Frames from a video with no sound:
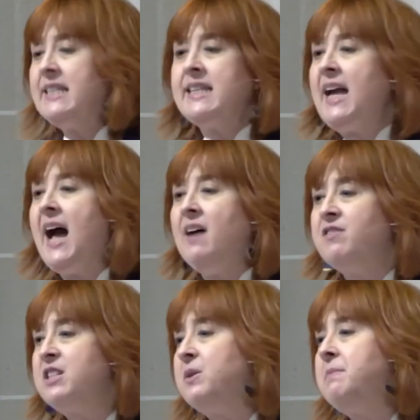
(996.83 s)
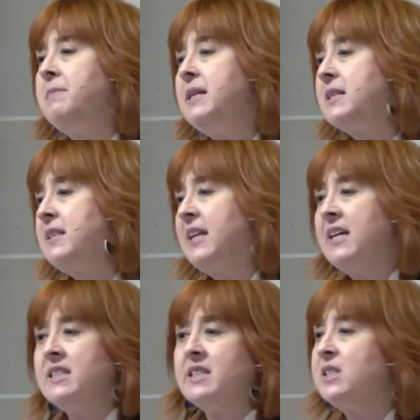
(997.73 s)
I guess I have to admit
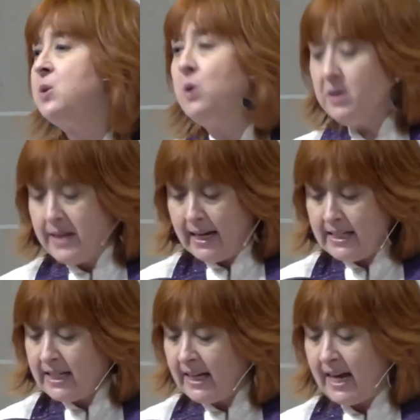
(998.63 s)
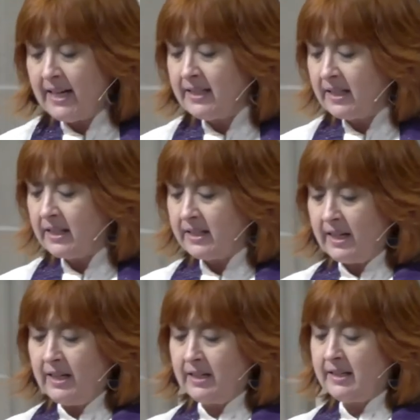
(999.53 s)
that, as disorienting as
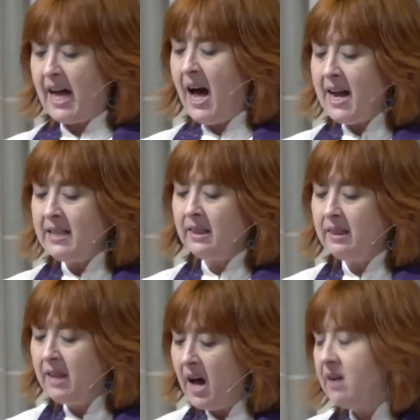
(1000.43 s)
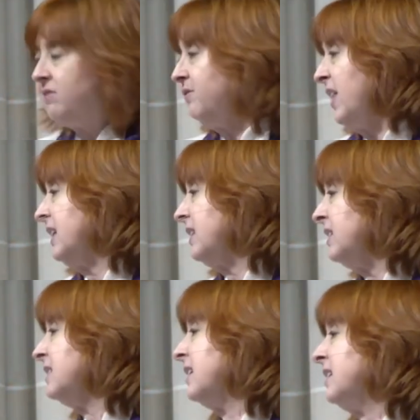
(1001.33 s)
this is, I love that
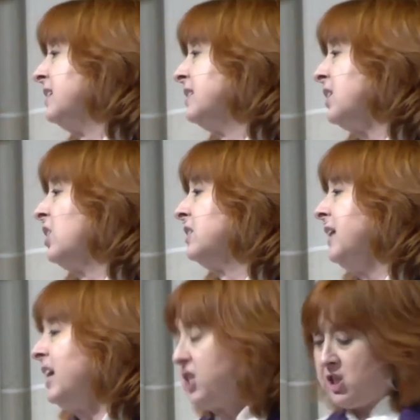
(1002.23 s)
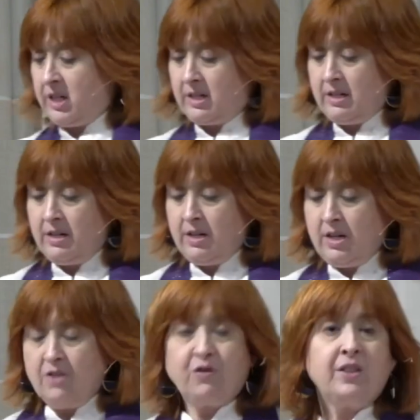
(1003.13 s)
this is our lection
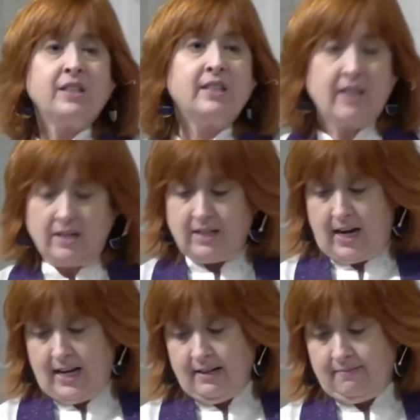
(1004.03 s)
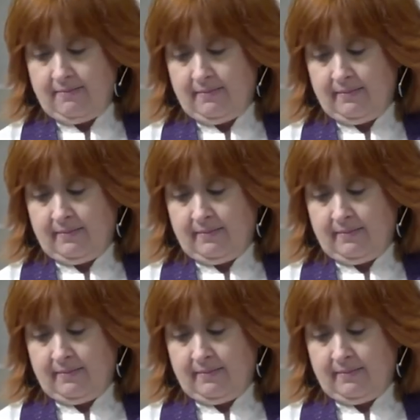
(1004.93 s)
for this Sunday.